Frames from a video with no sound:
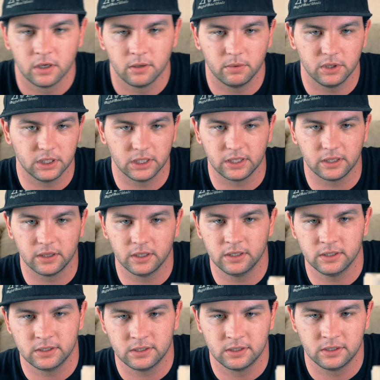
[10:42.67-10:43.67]
But like
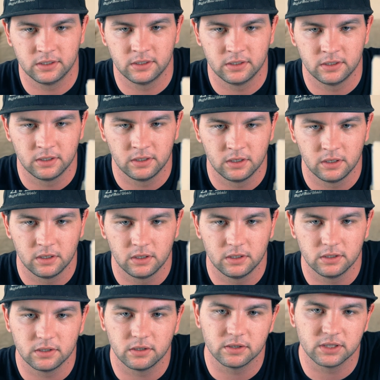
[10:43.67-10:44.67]
this
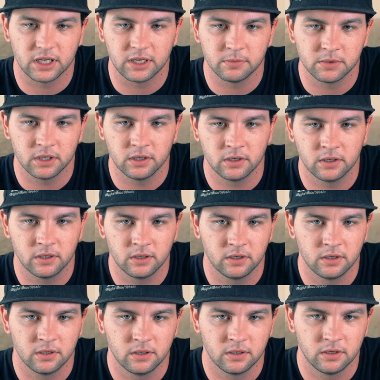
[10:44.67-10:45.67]
little Samsung
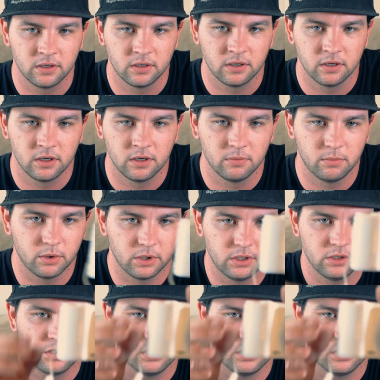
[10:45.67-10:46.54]
point and